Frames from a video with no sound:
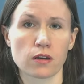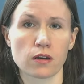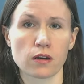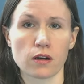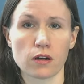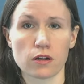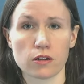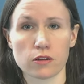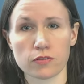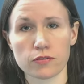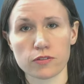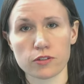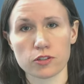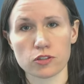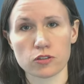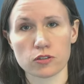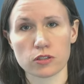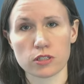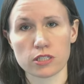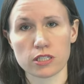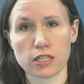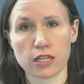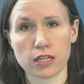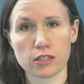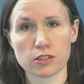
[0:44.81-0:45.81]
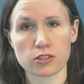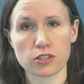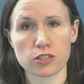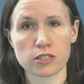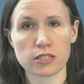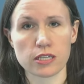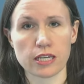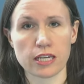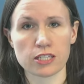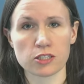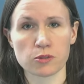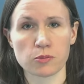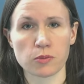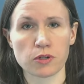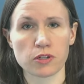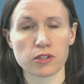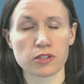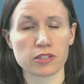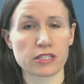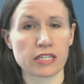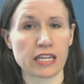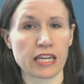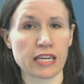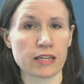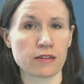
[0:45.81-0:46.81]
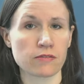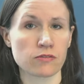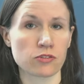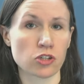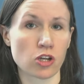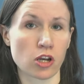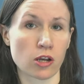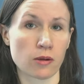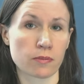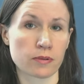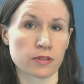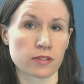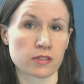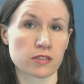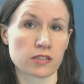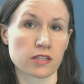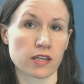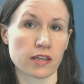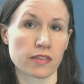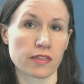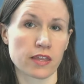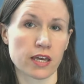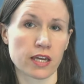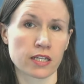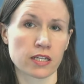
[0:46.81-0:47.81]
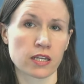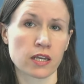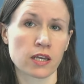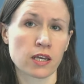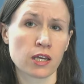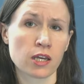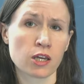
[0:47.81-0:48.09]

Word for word: Artificial intelligence expert Dave Coplin said that